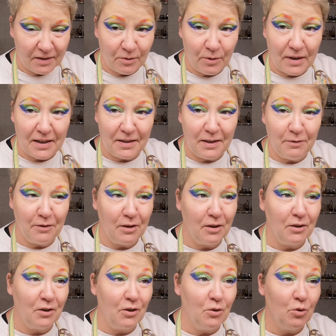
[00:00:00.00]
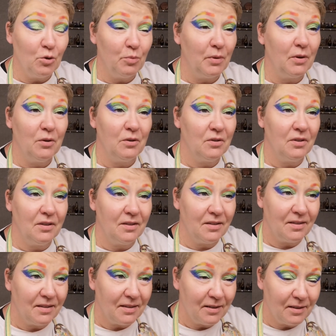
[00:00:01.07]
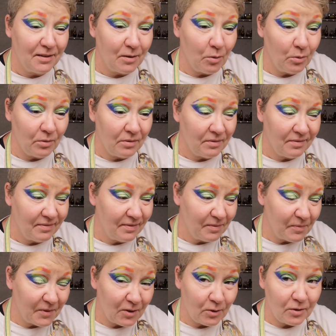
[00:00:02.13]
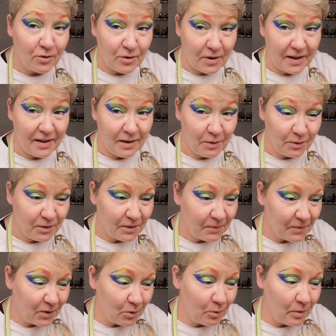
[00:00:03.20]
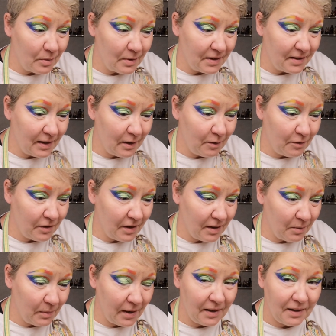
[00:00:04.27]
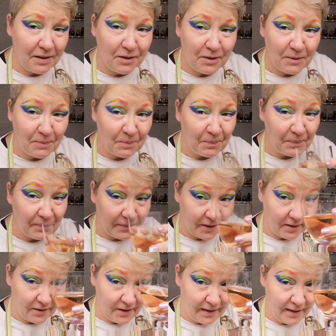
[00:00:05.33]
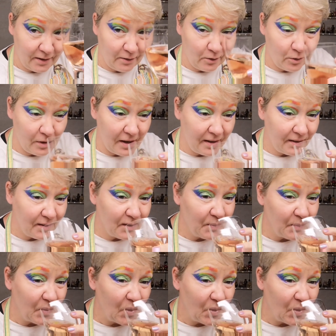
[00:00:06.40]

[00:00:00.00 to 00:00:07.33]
and it's really difficult to use because it's so dried out. So we will see if I can manage. Cheers to that.